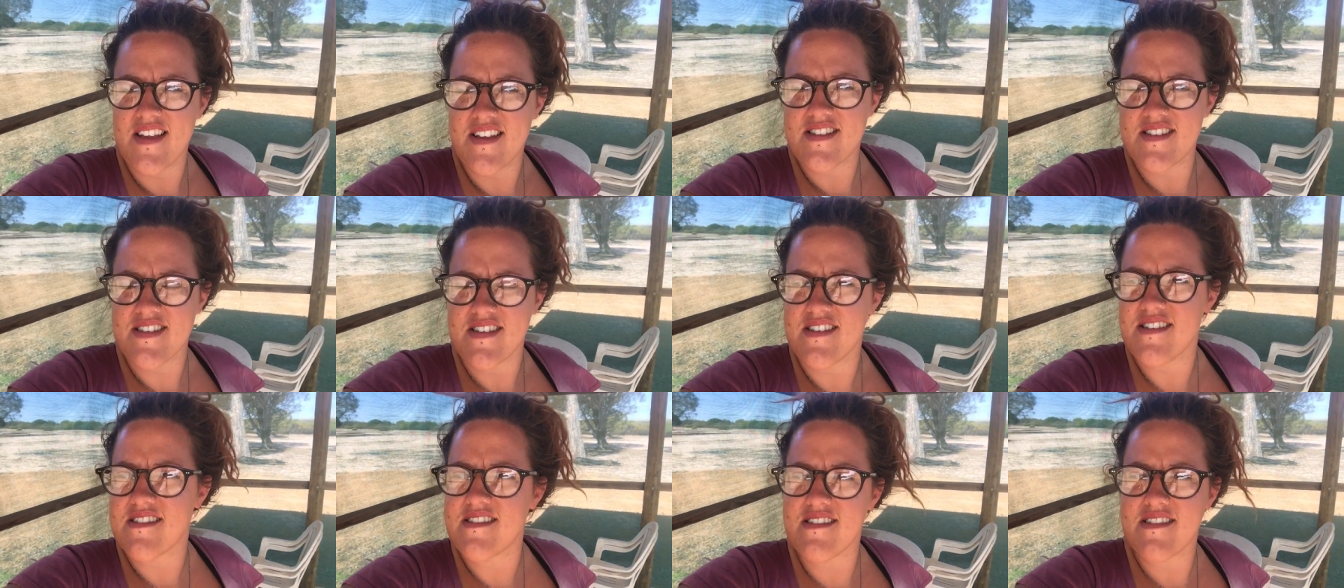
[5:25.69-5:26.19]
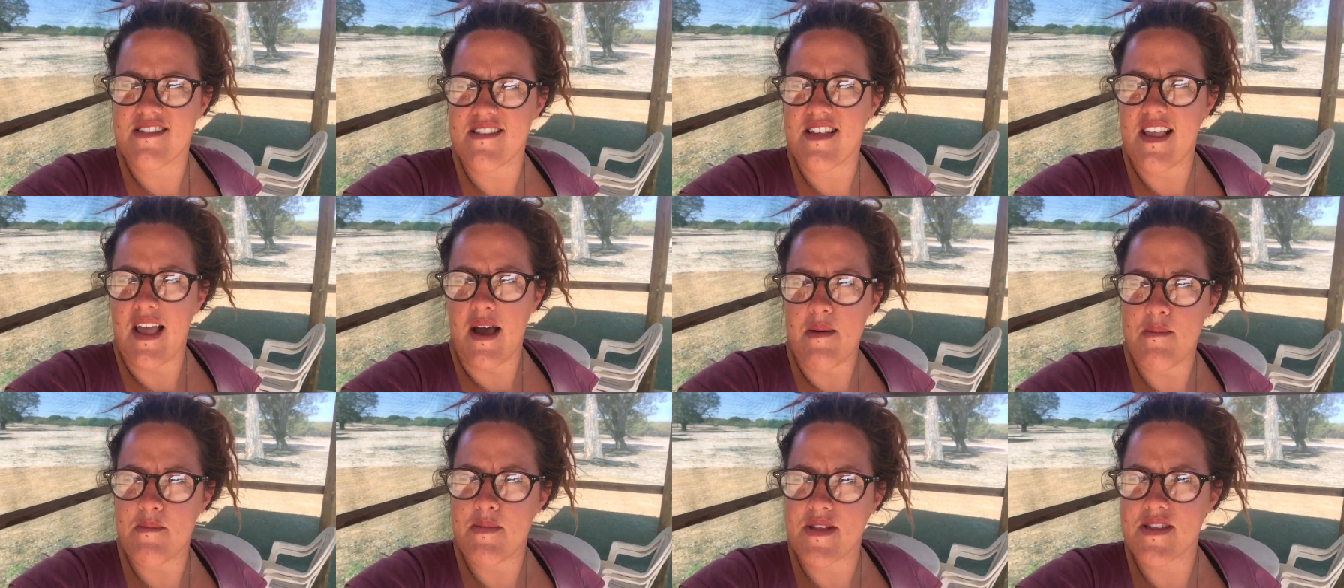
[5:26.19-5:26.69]
to
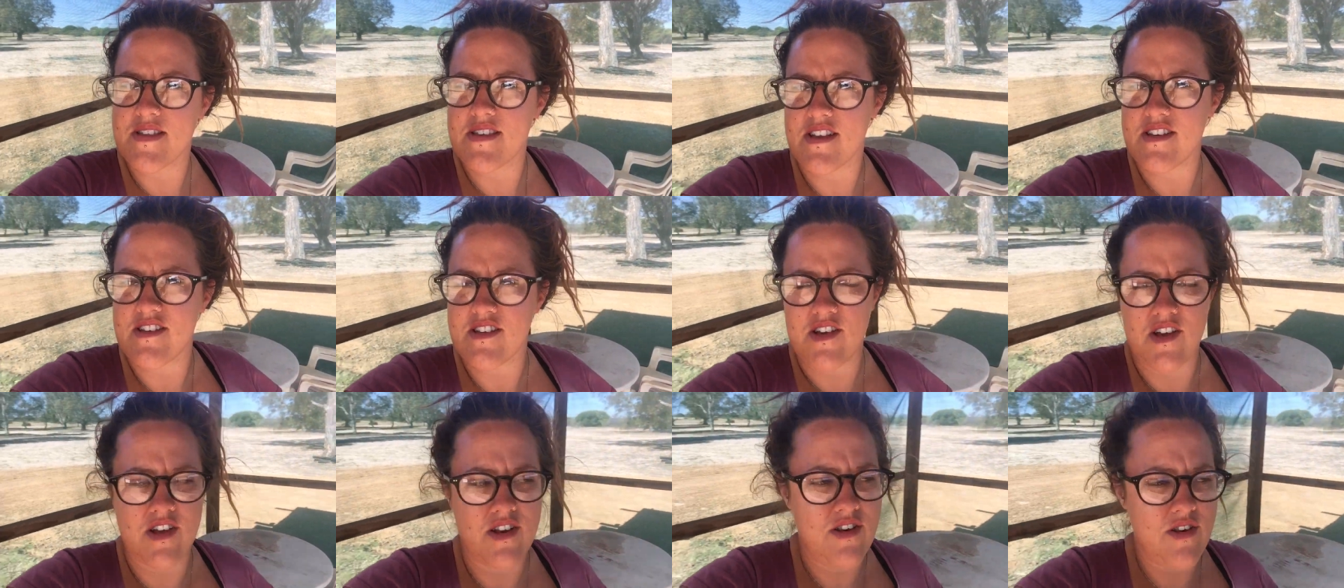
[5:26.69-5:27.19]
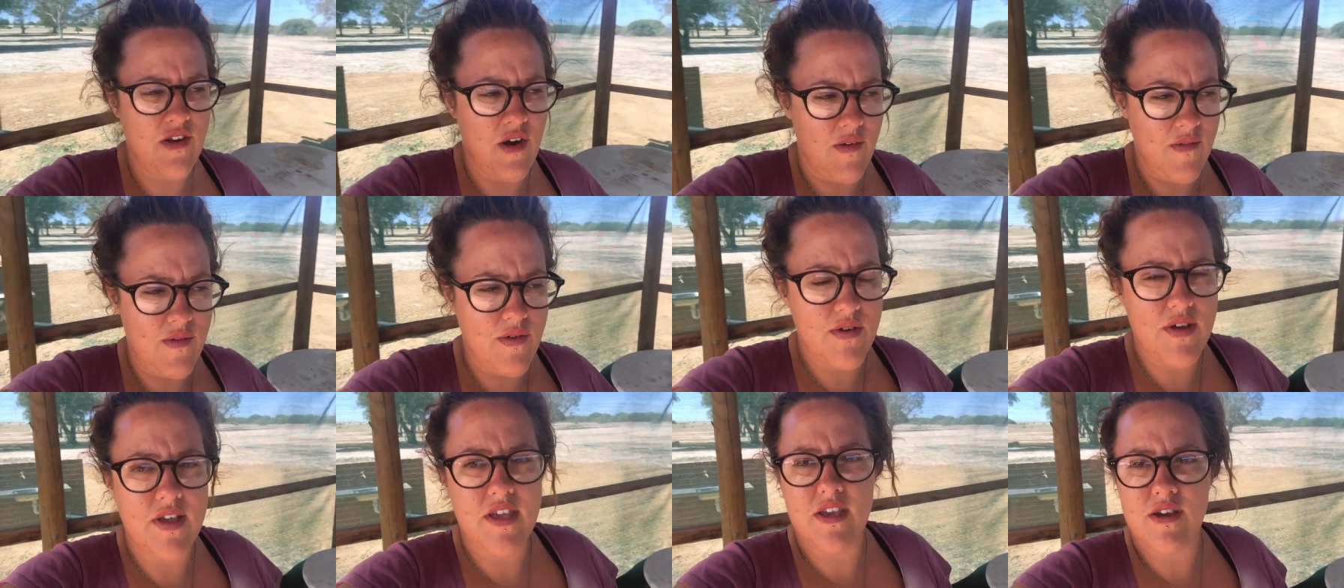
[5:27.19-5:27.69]
camping, so it like a
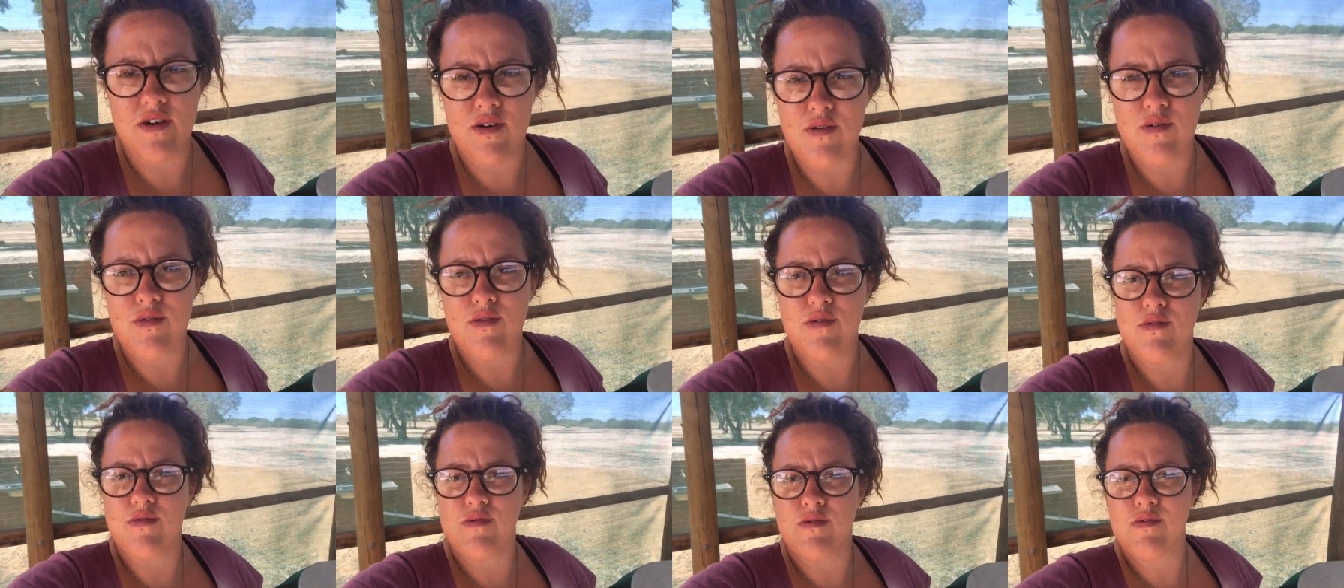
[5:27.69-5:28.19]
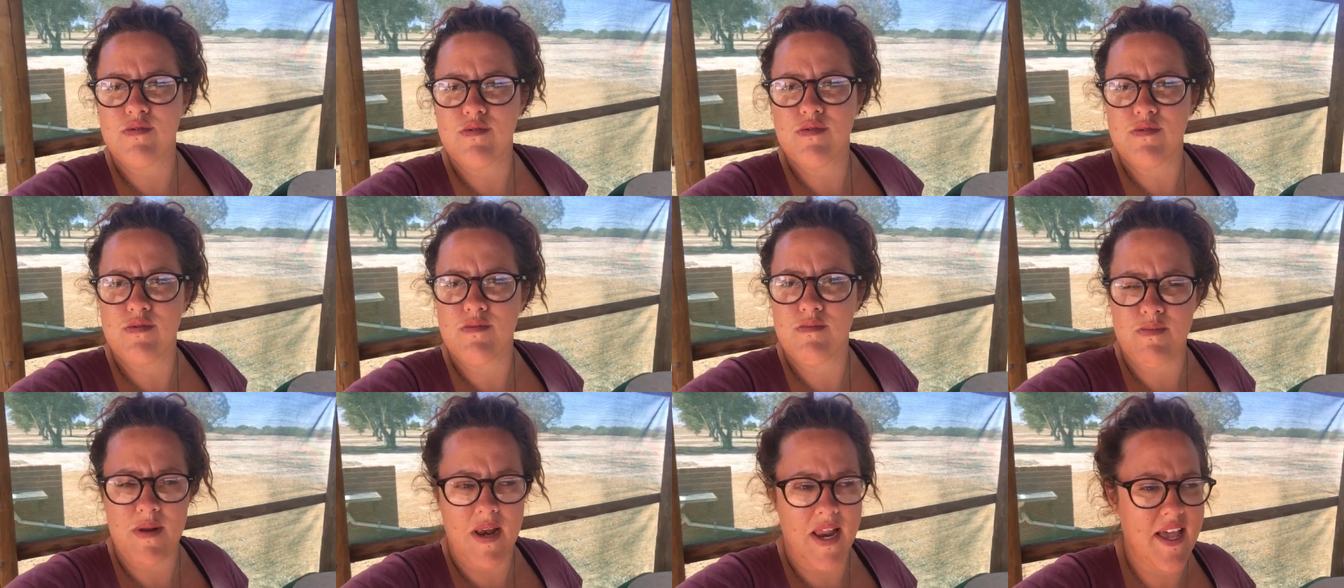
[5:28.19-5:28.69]
novelty cool
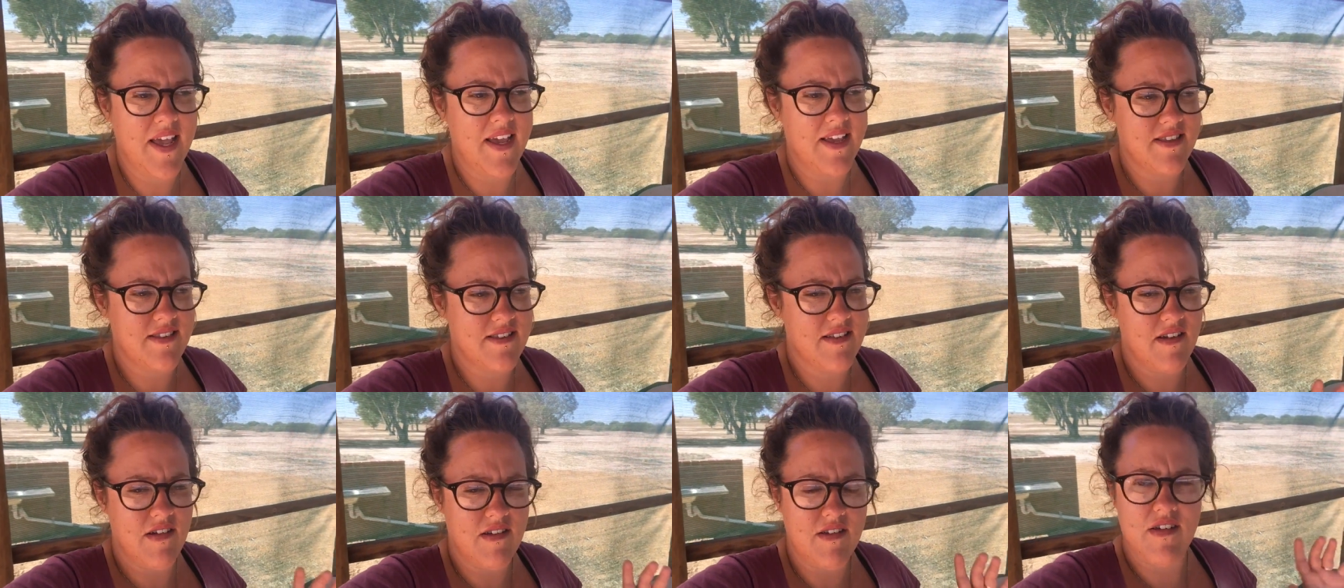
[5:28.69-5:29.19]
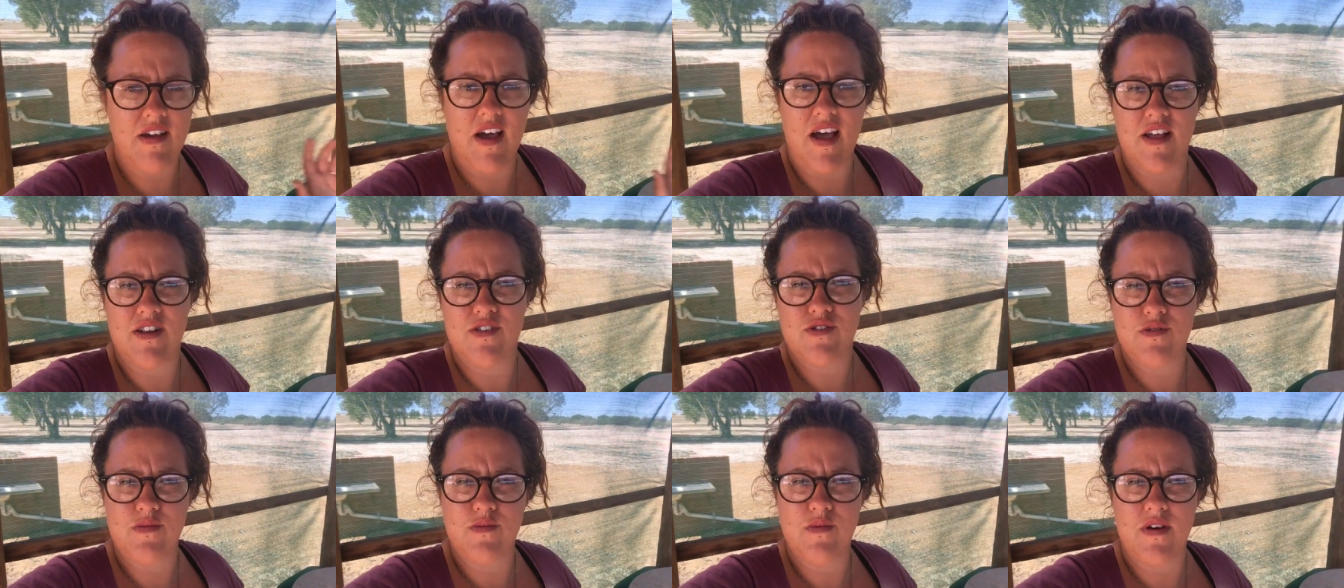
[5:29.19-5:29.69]
place on an
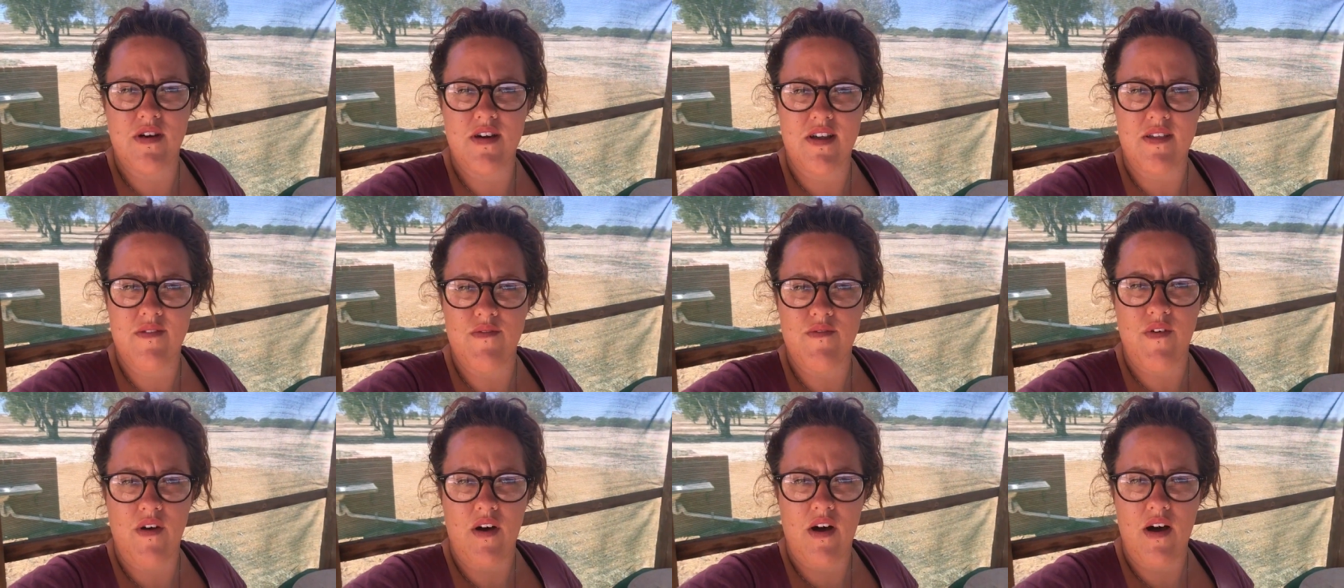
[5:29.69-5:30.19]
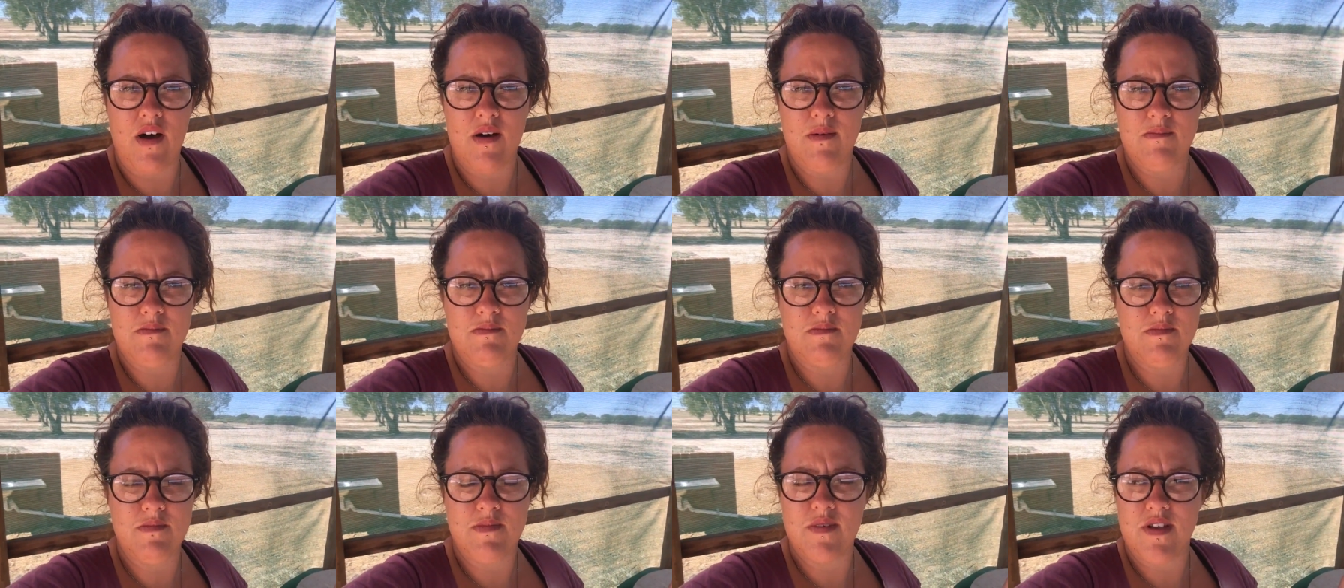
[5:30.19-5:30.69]
actual working
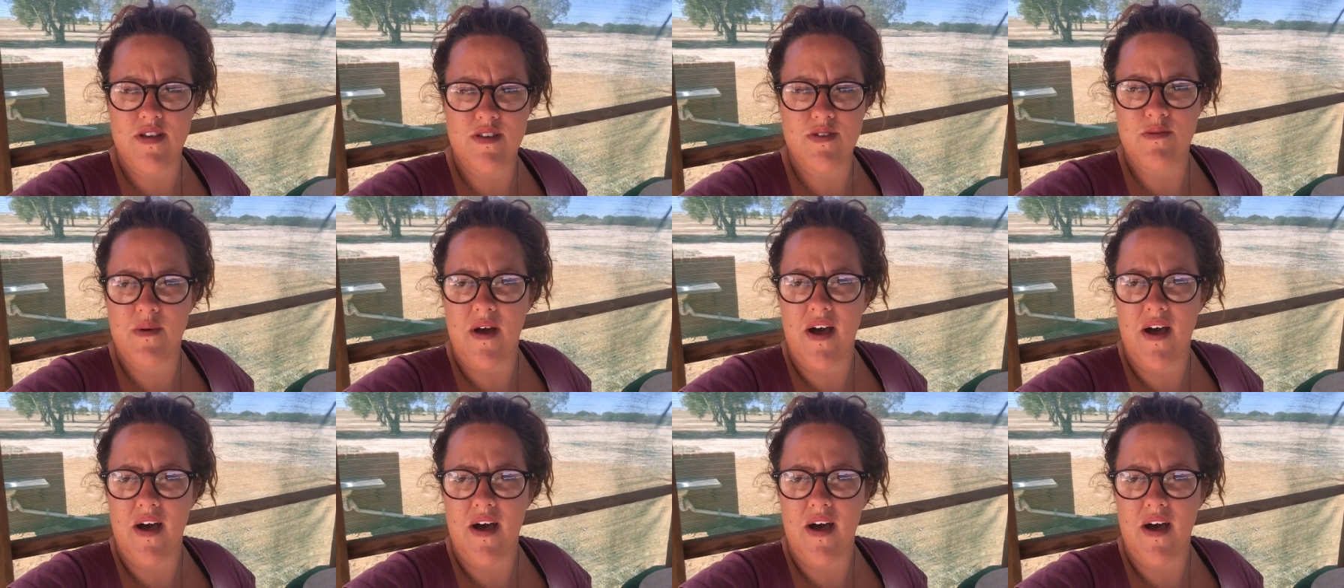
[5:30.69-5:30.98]
farm as